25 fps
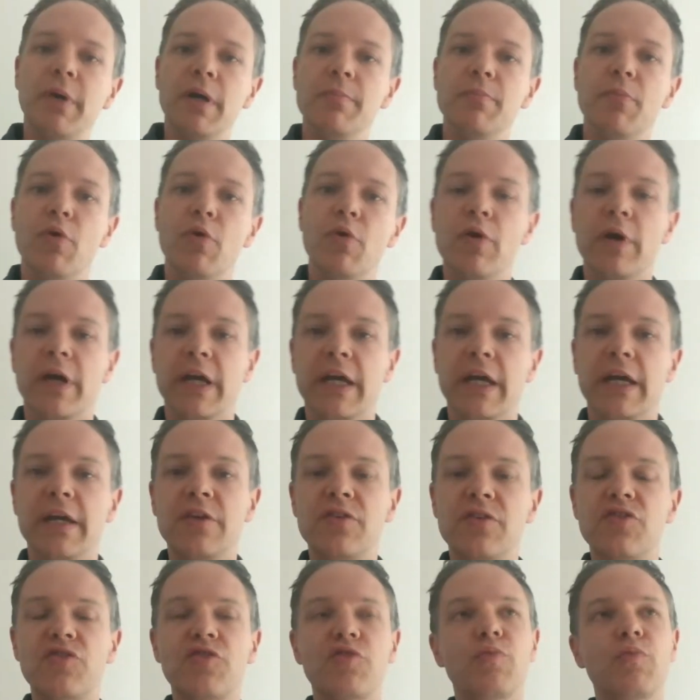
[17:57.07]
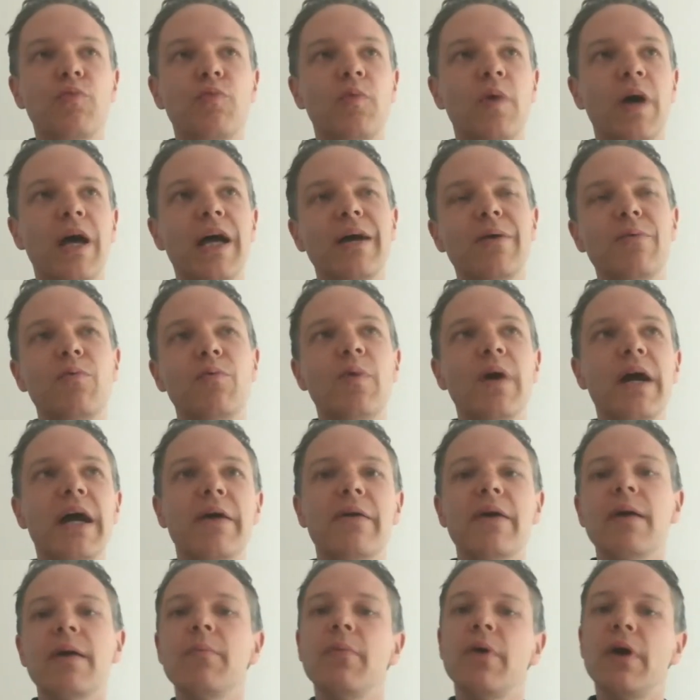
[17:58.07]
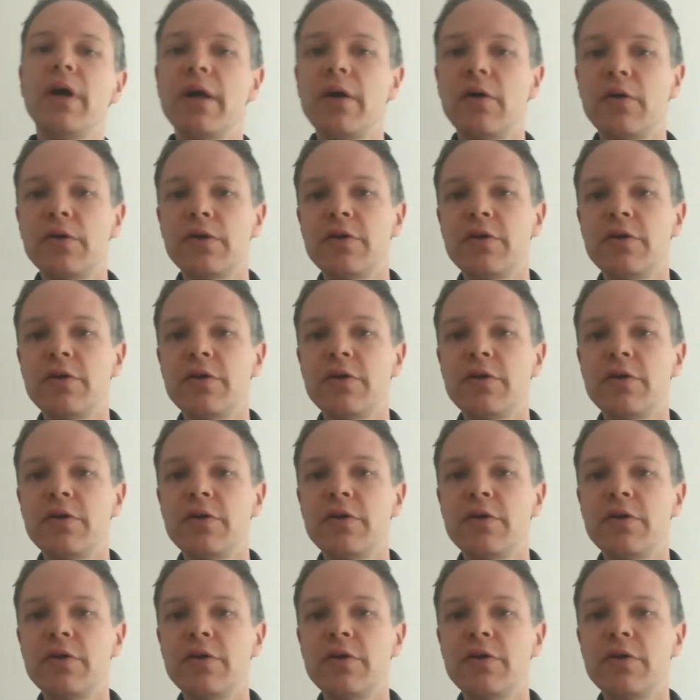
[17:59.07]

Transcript: mortgage. Where am I on your